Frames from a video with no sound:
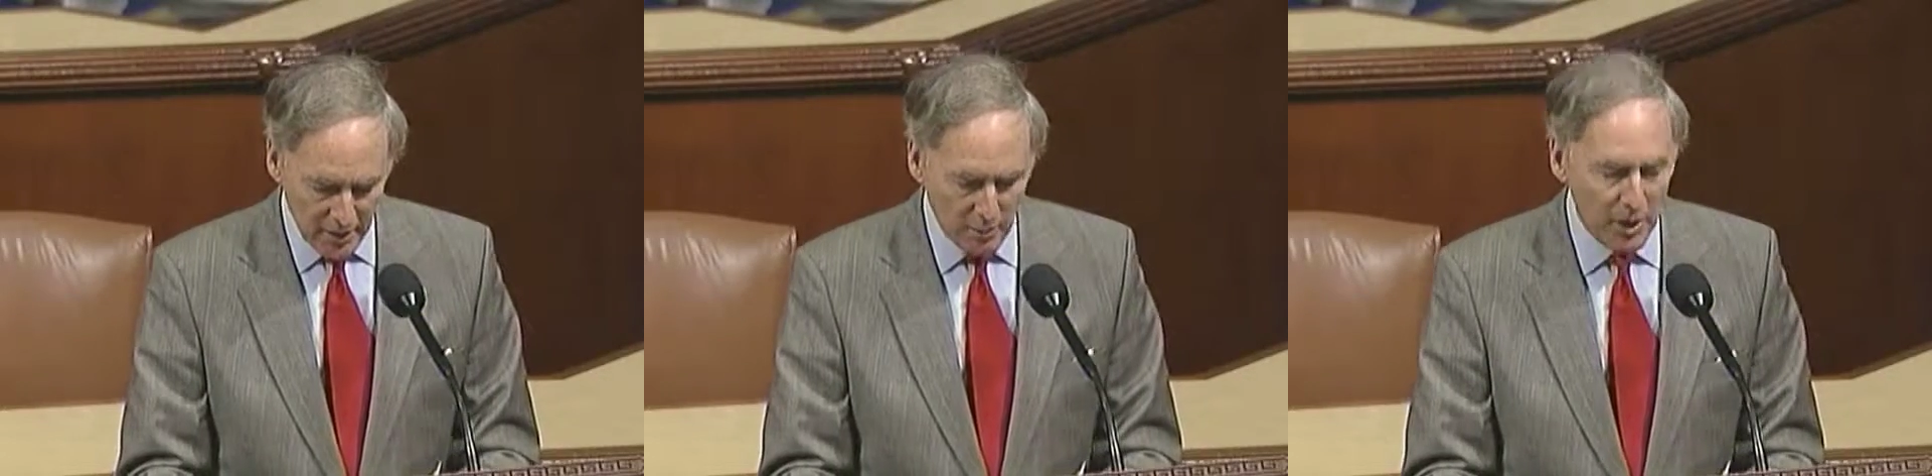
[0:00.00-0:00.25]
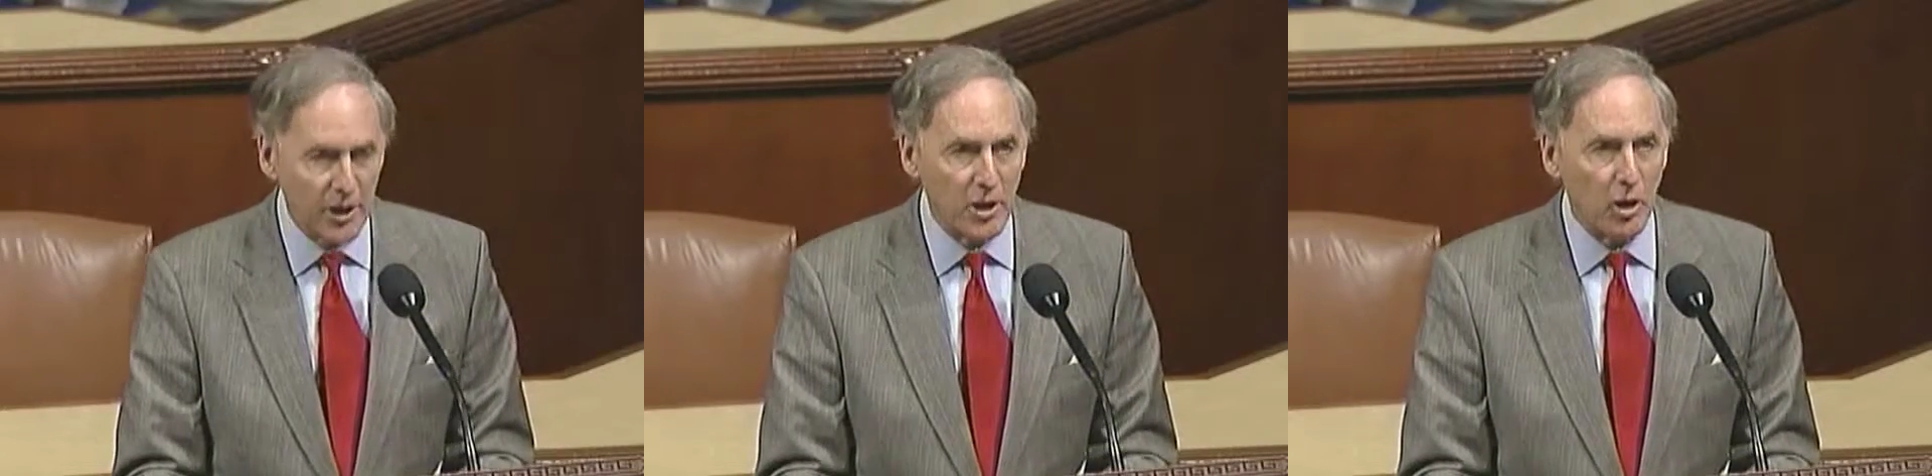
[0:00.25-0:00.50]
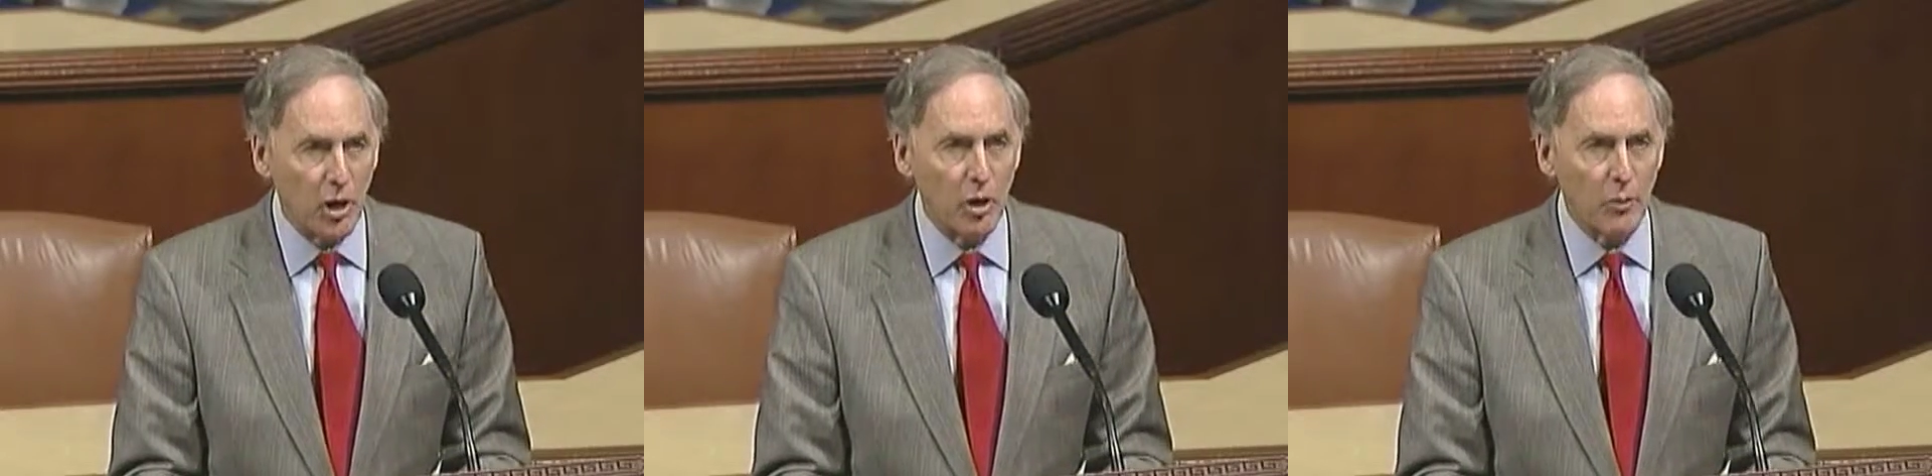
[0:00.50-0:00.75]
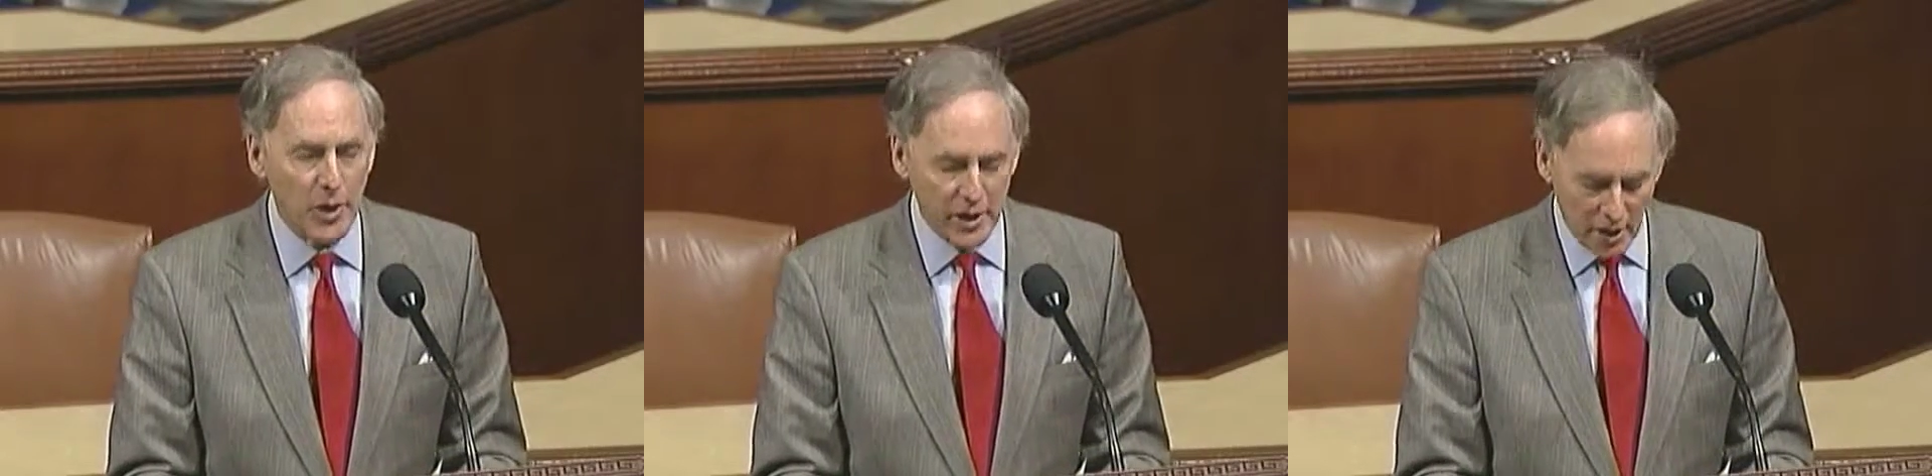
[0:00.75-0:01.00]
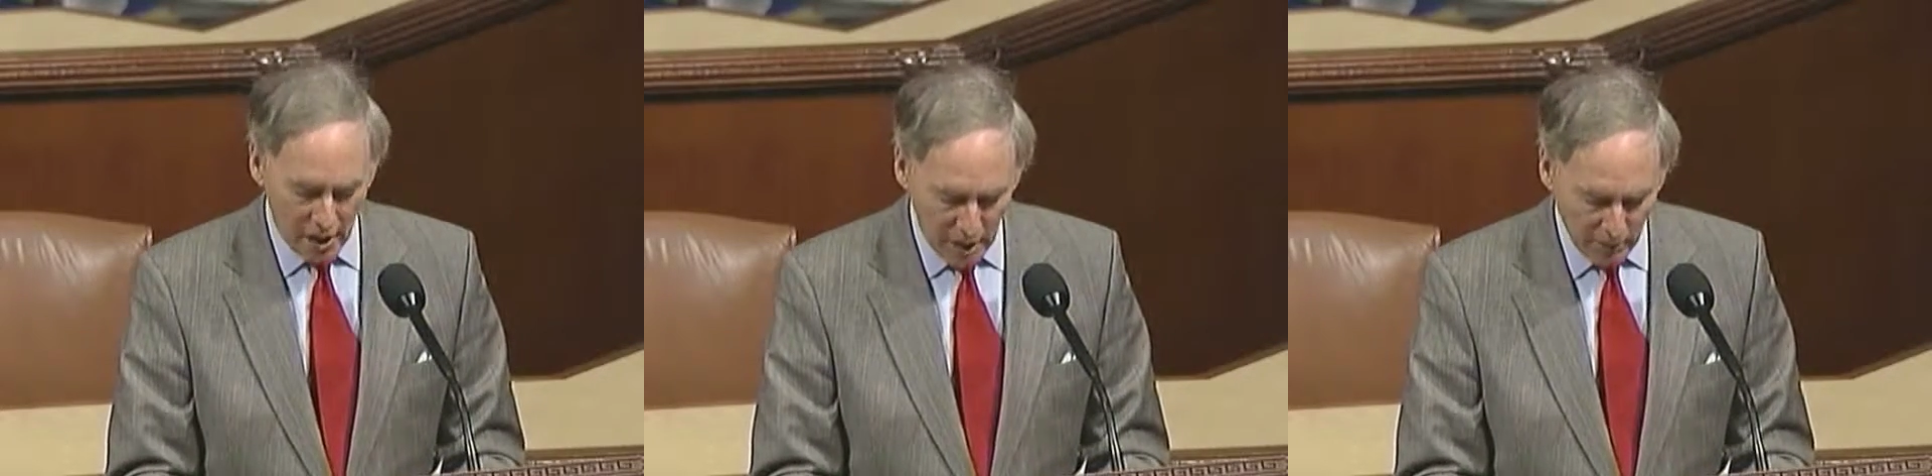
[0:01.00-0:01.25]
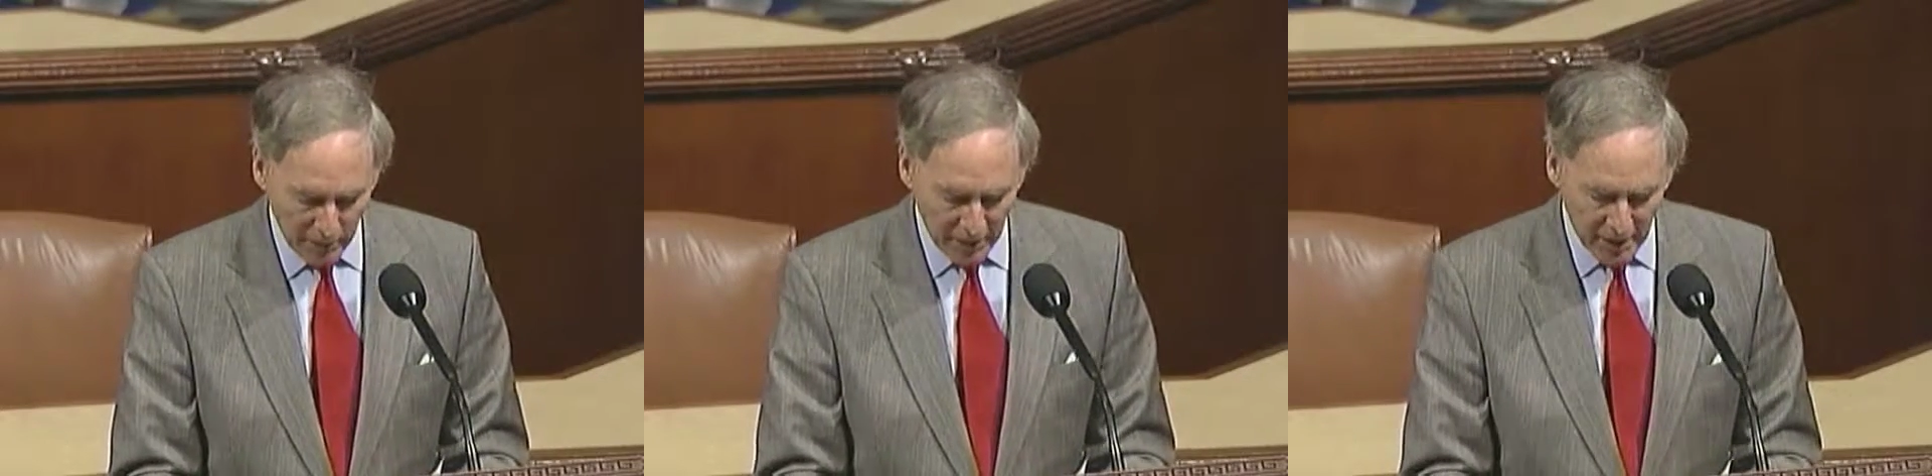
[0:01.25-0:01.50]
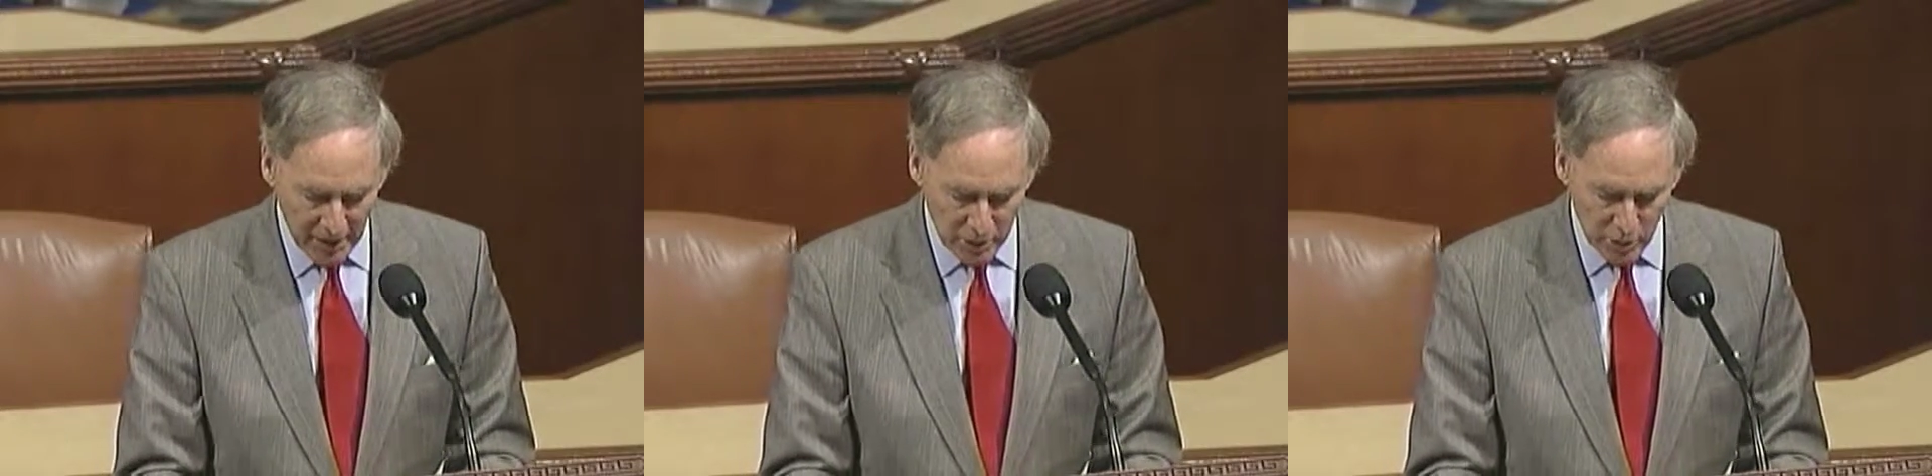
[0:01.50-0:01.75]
Money already obligated